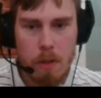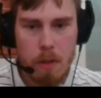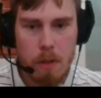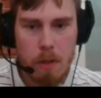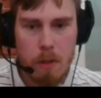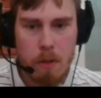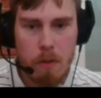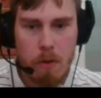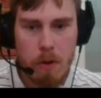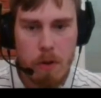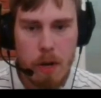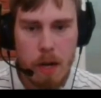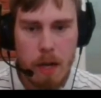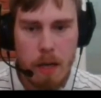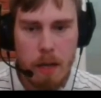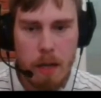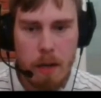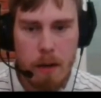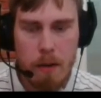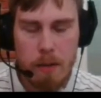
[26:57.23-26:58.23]
Already
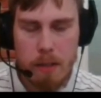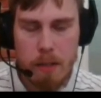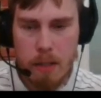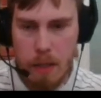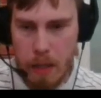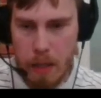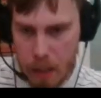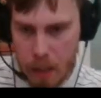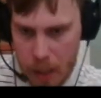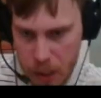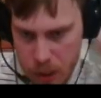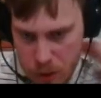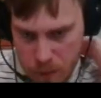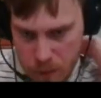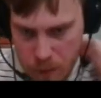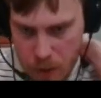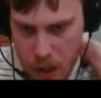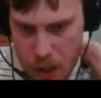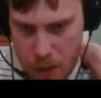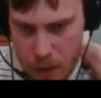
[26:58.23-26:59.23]
here it's like
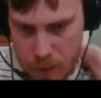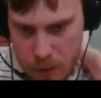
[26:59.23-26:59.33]
h5.